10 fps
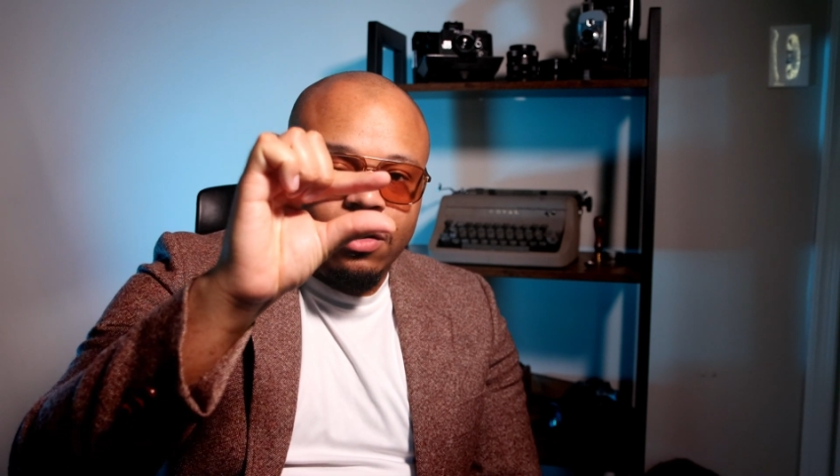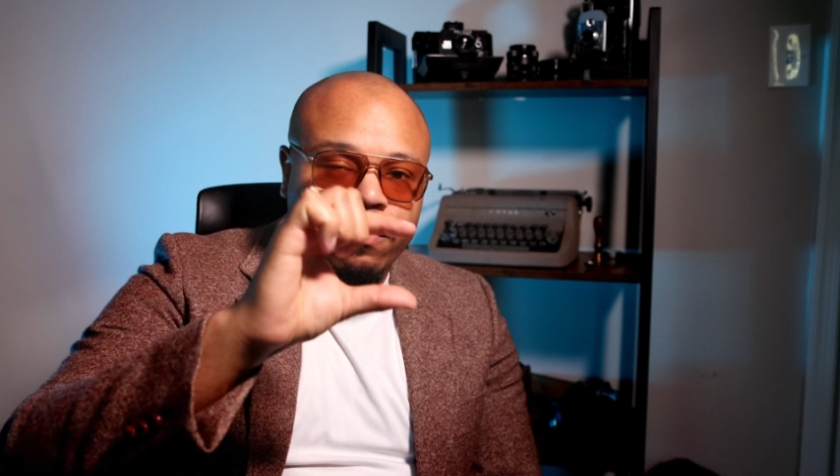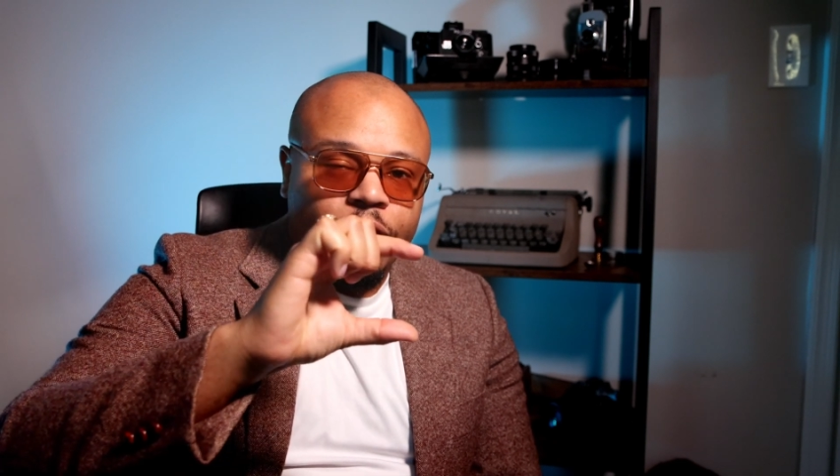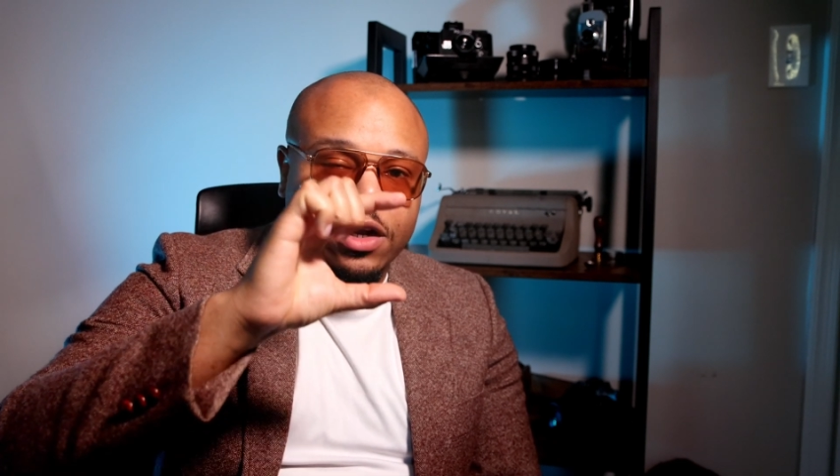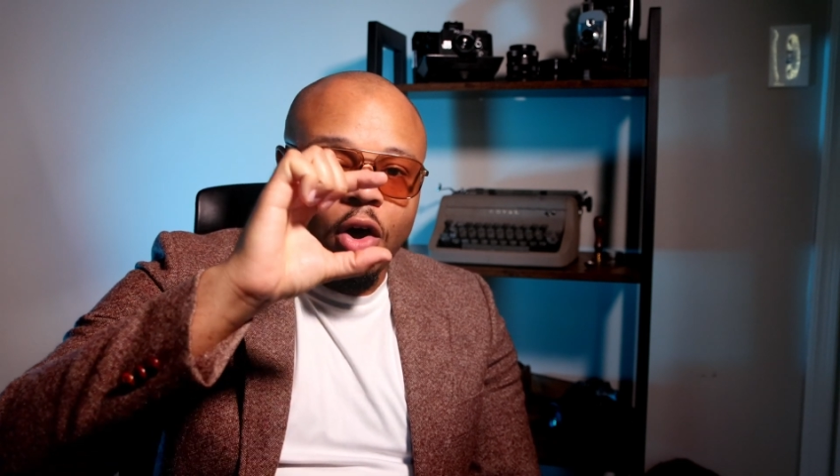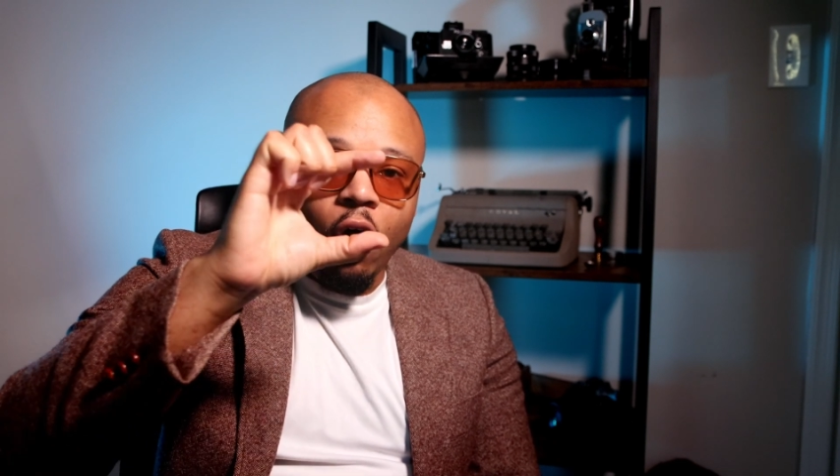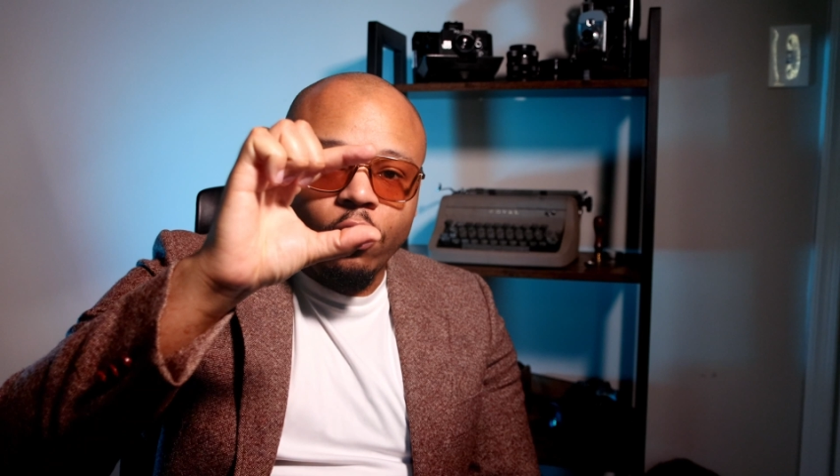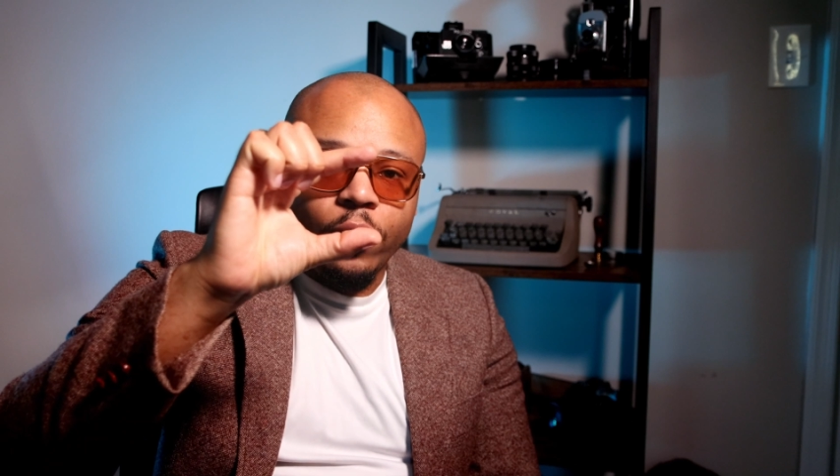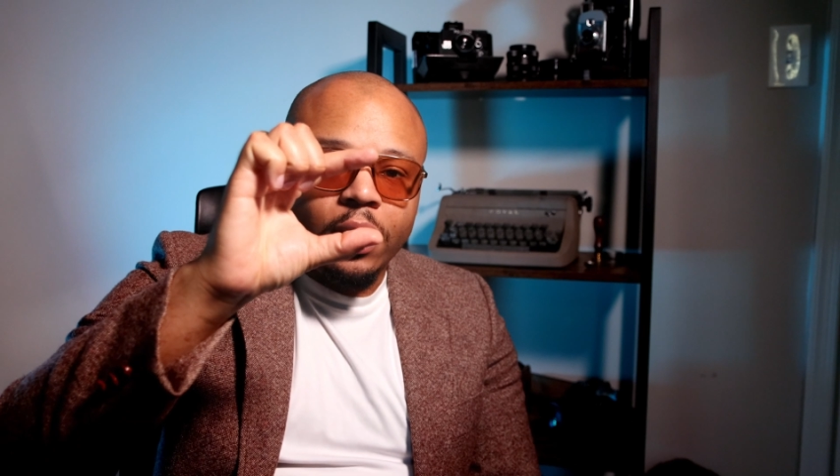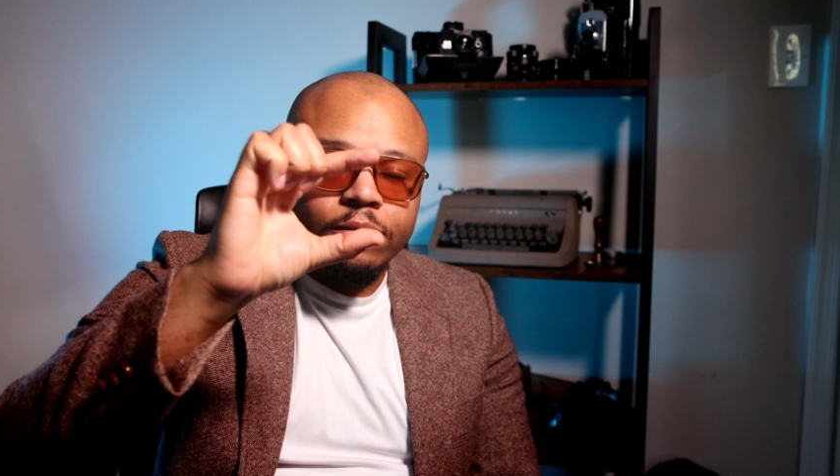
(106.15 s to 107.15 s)
Don't fill it
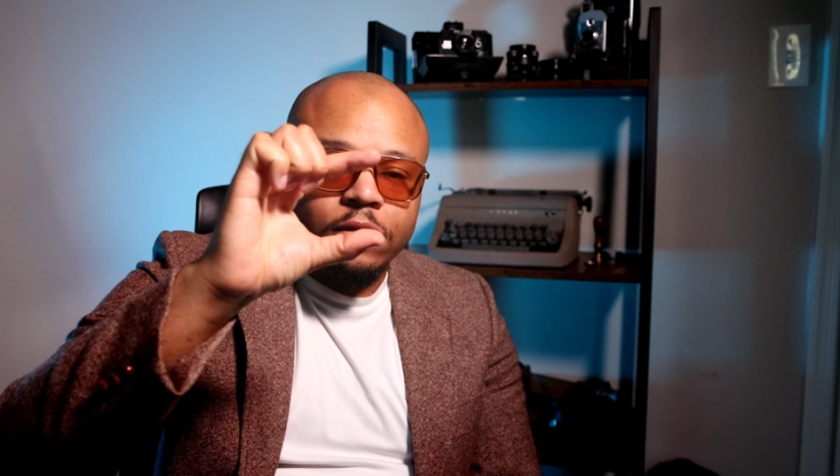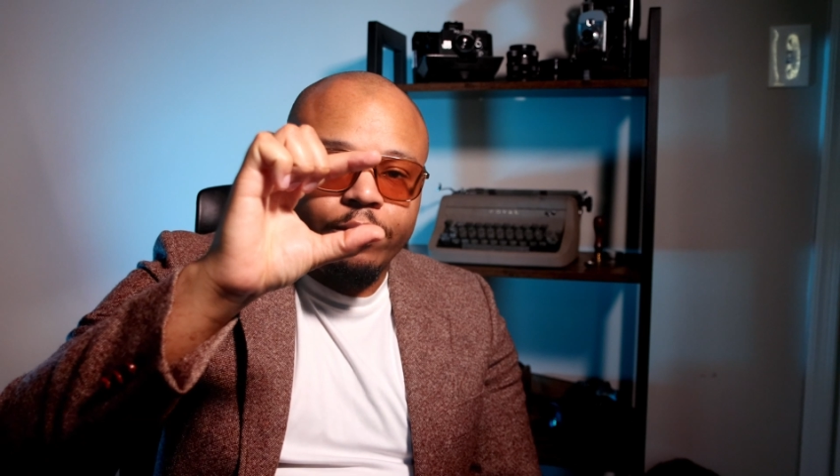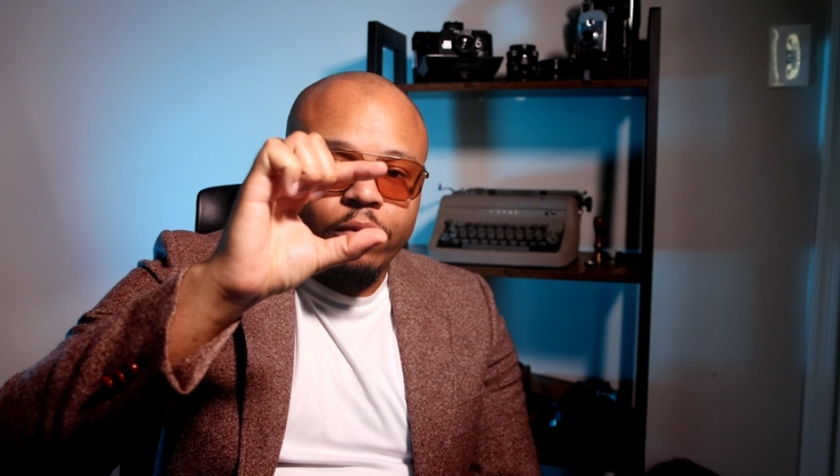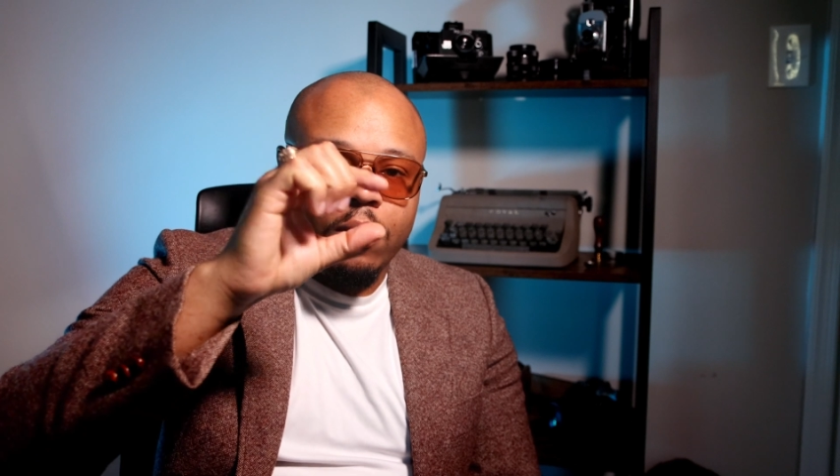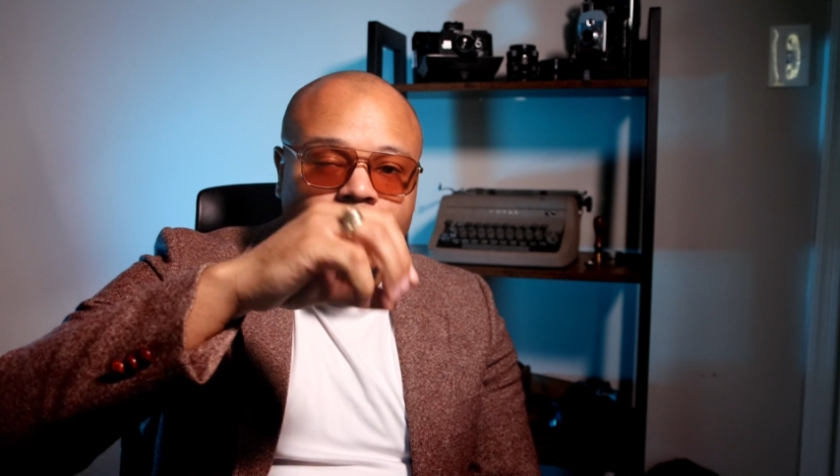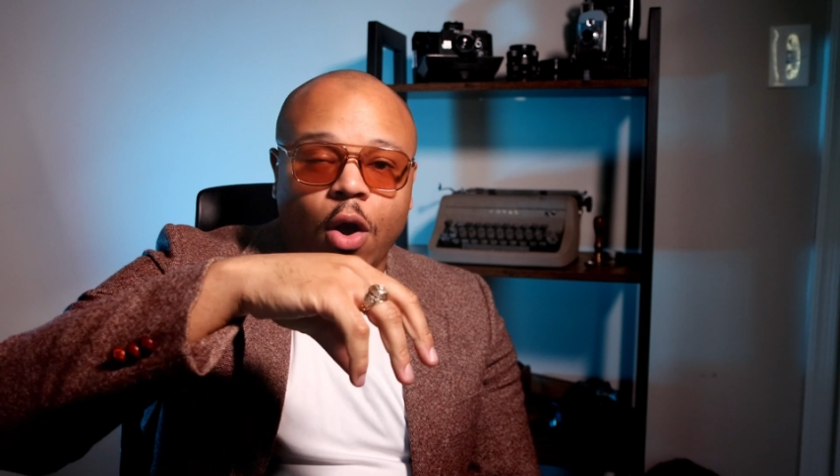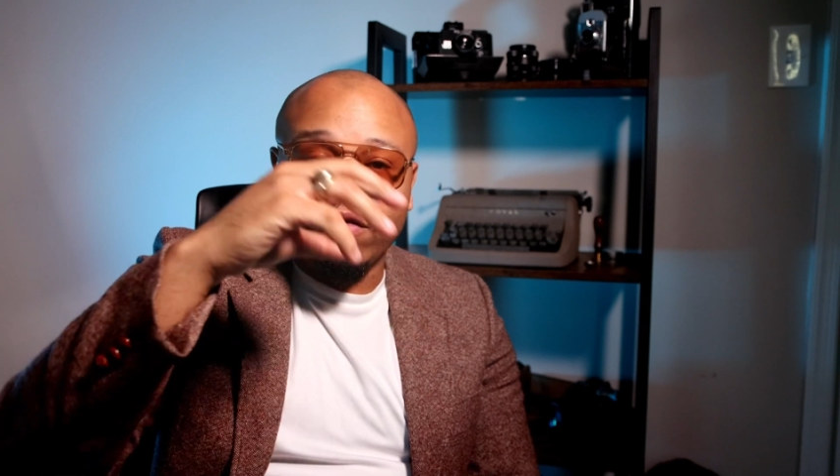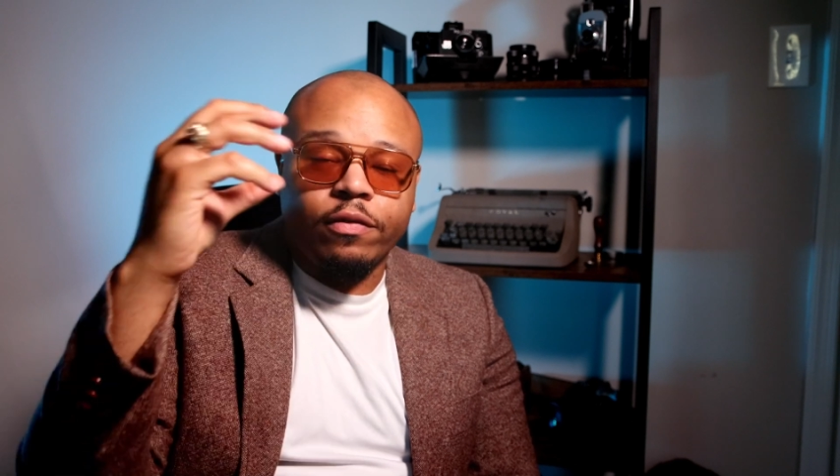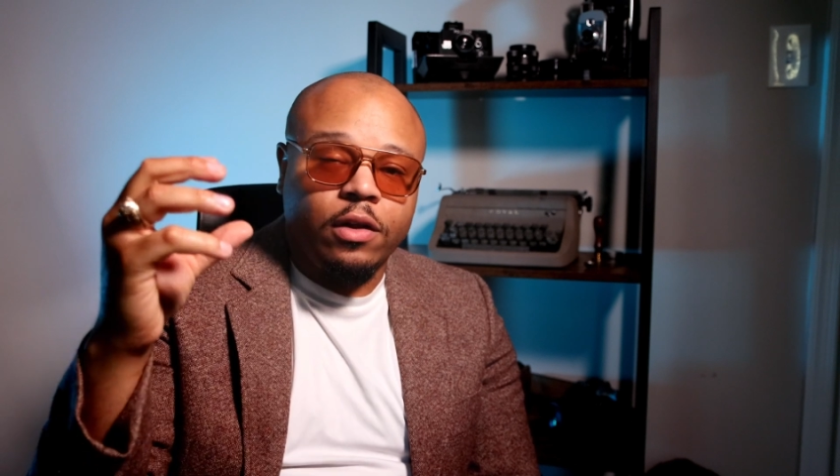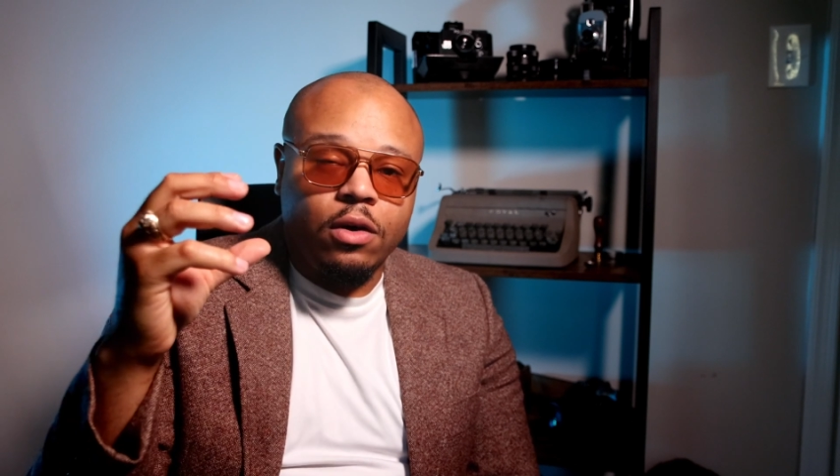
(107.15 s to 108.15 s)
all the way up to the point where it
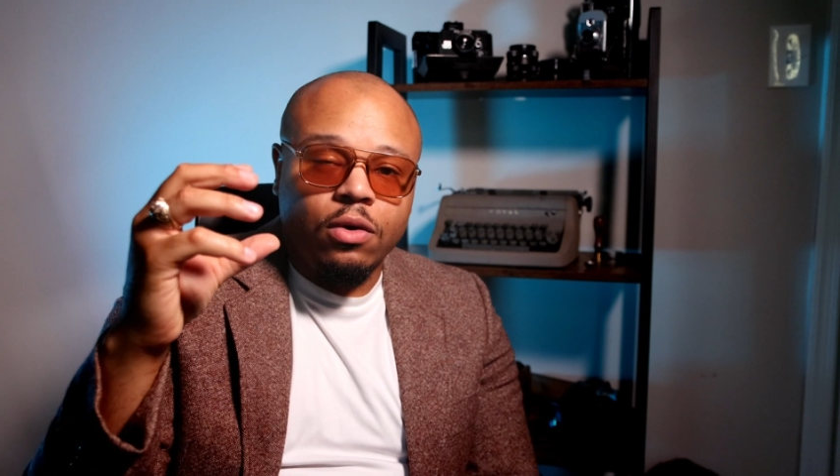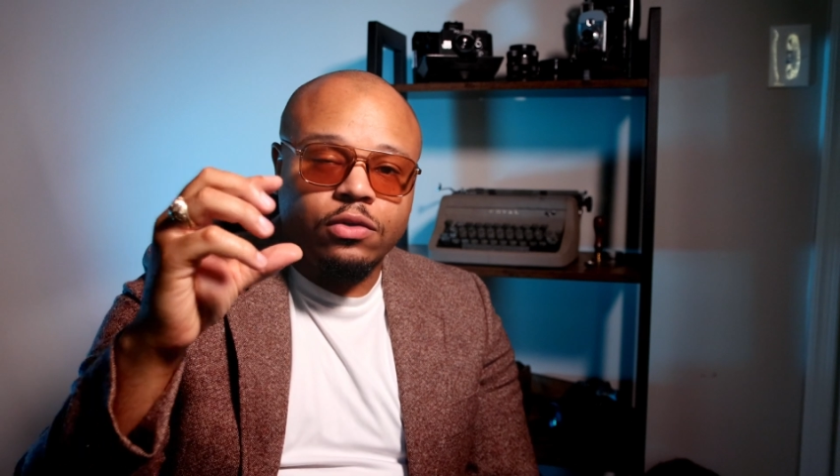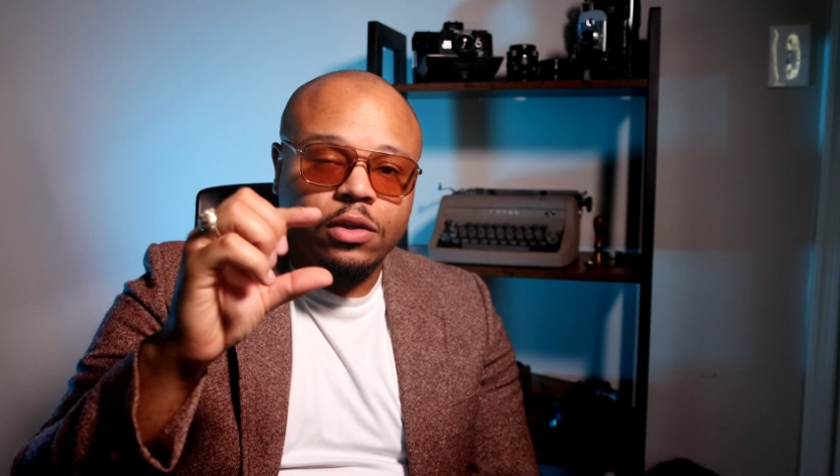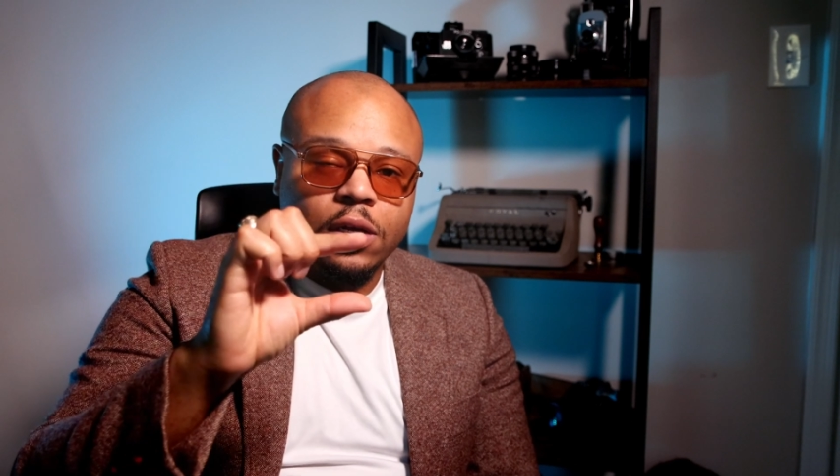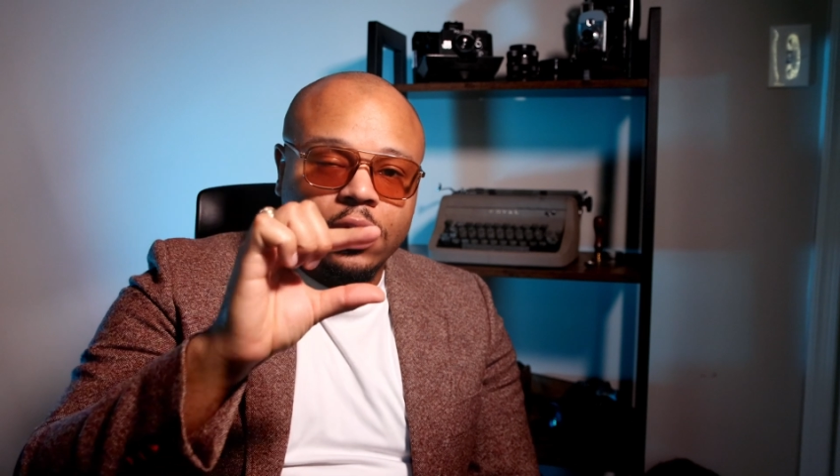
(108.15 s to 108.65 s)
overflows.